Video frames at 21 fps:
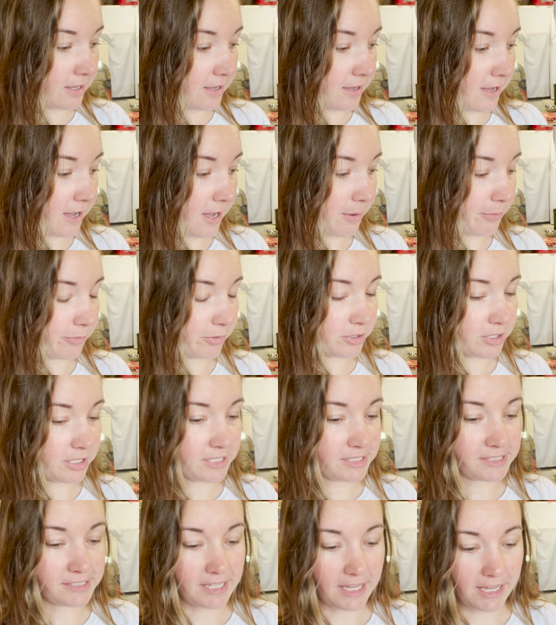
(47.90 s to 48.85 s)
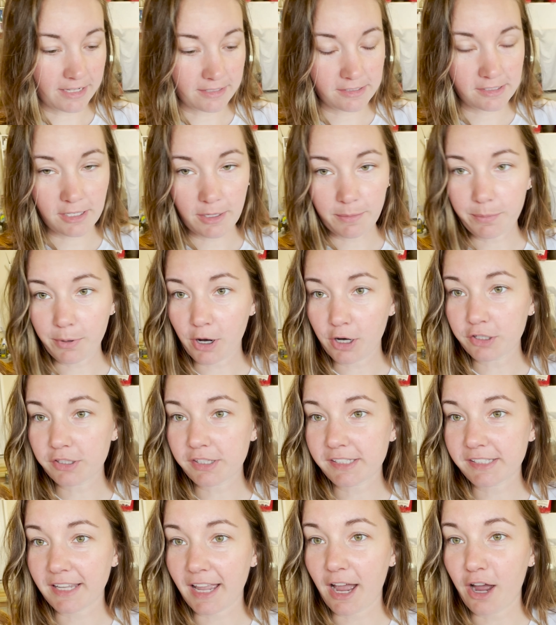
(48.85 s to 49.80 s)
Um, we're gonna sand some
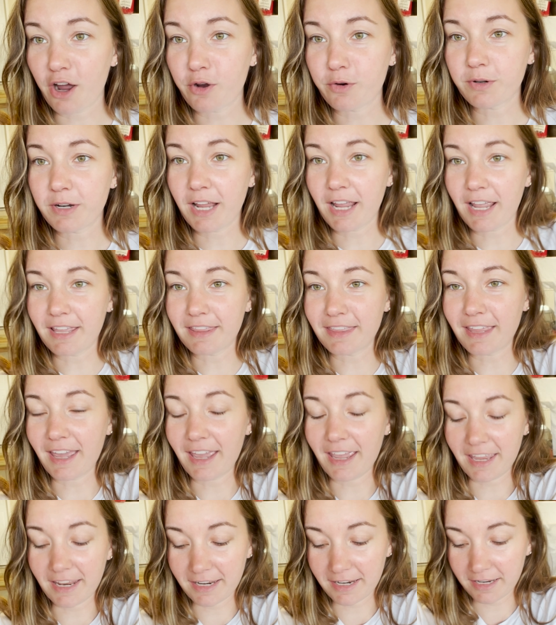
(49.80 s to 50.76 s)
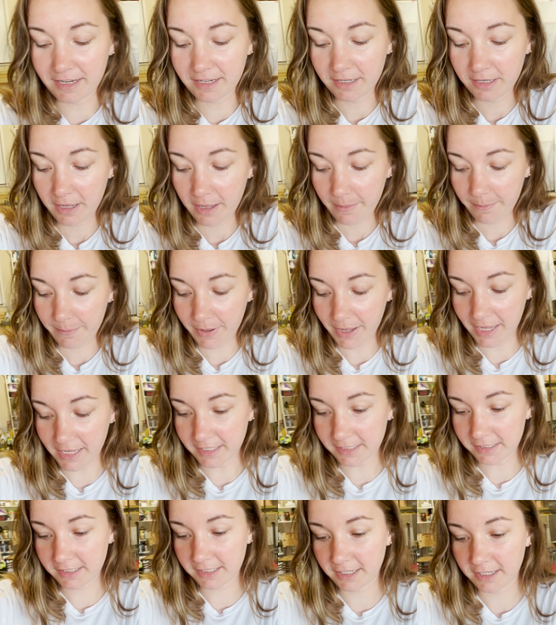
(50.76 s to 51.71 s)
parts down and then
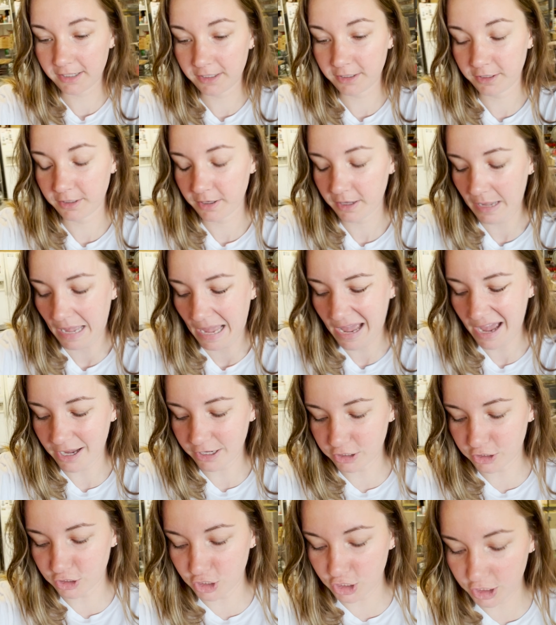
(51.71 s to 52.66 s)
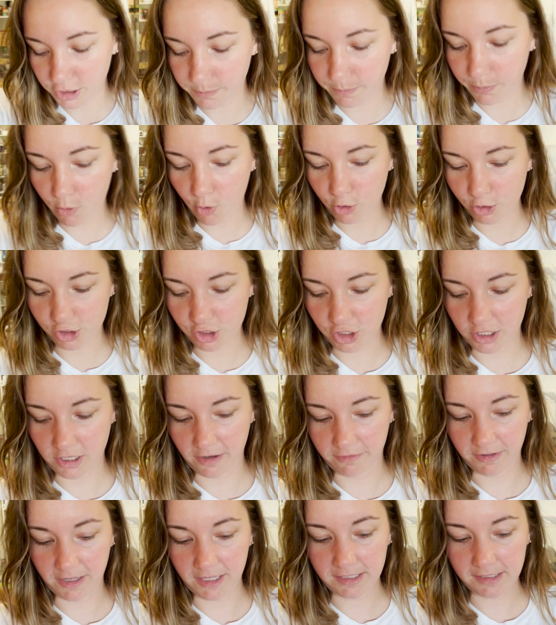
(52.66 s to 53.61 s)
paint a good portion
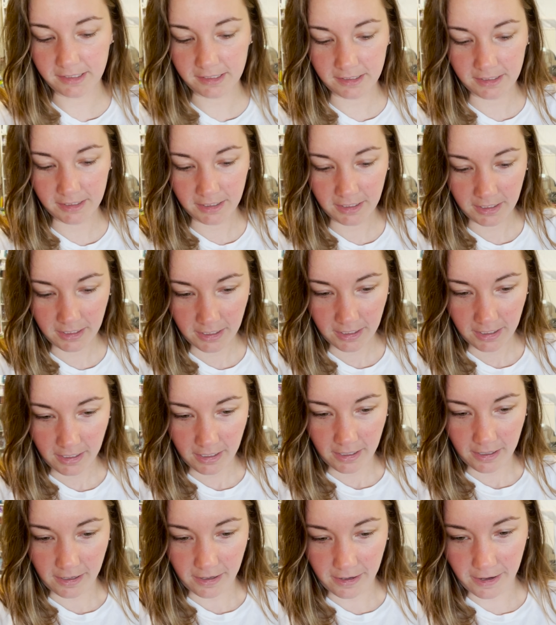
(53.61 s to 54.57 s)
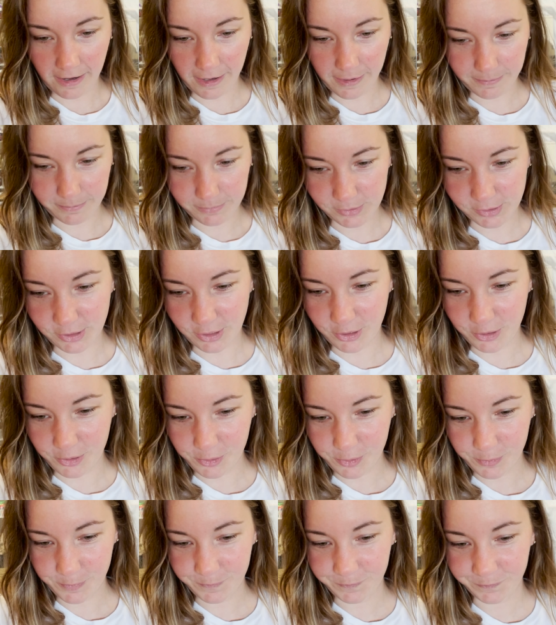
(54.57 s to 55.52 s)
of it. Um,
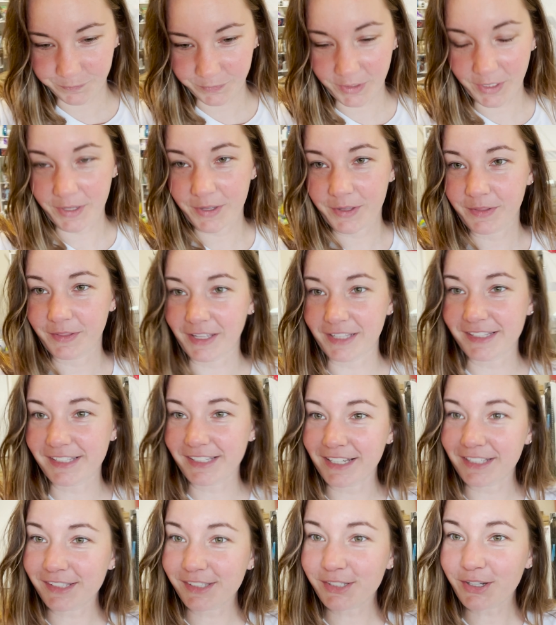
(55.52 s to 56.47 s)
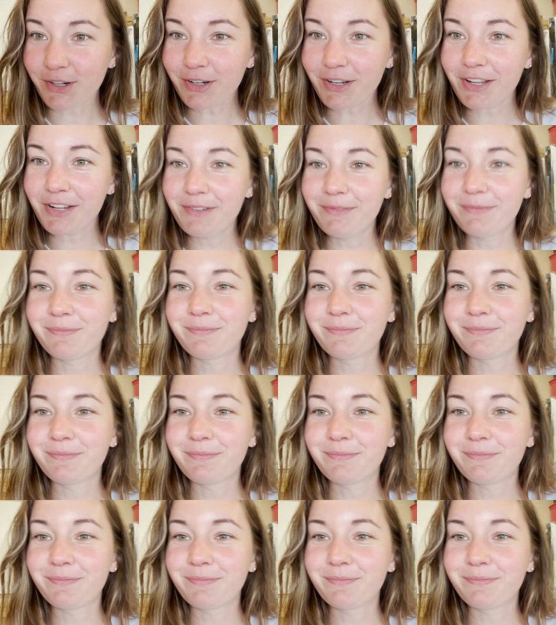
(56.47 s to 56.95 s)
so let's get started.